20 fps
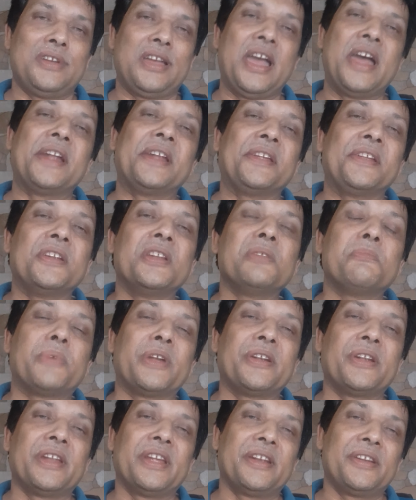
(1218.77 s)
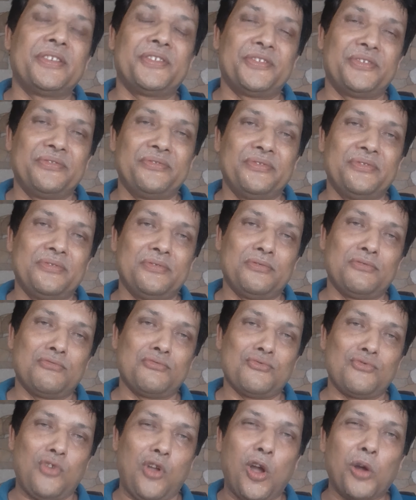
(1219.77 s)
an independent
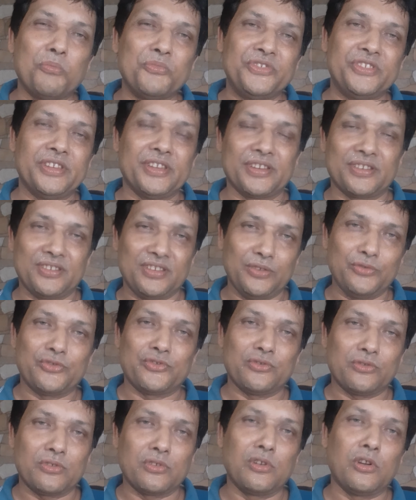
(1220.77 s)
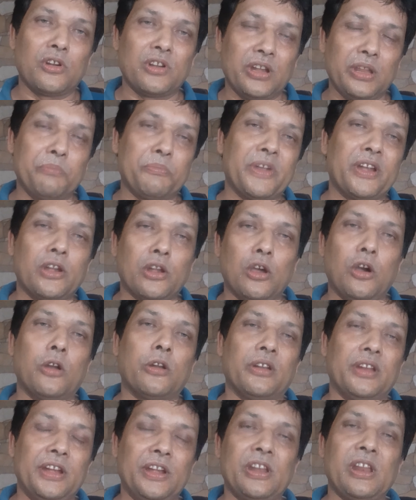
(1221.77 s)
object. You should not depend
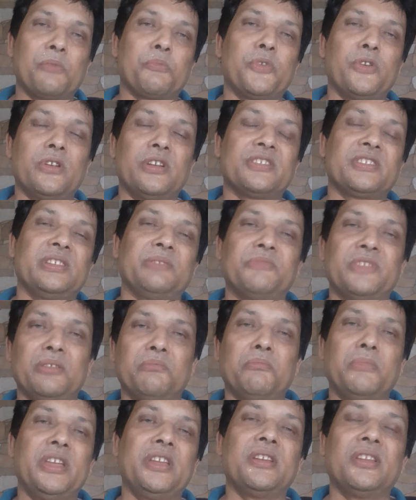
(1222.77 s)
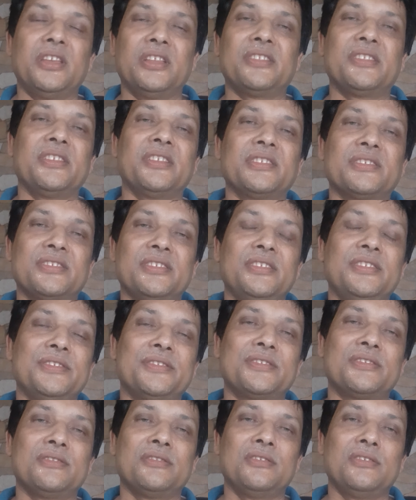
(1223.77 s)
on entrepreneurship. The main ethics
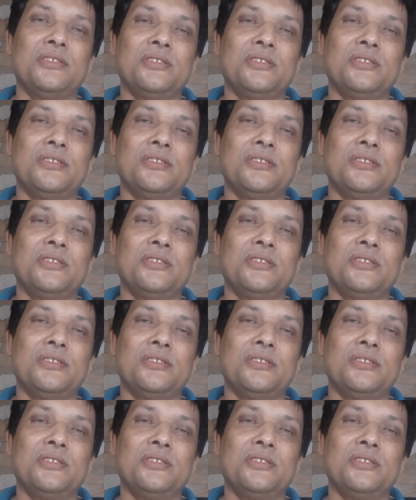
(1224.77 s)
is,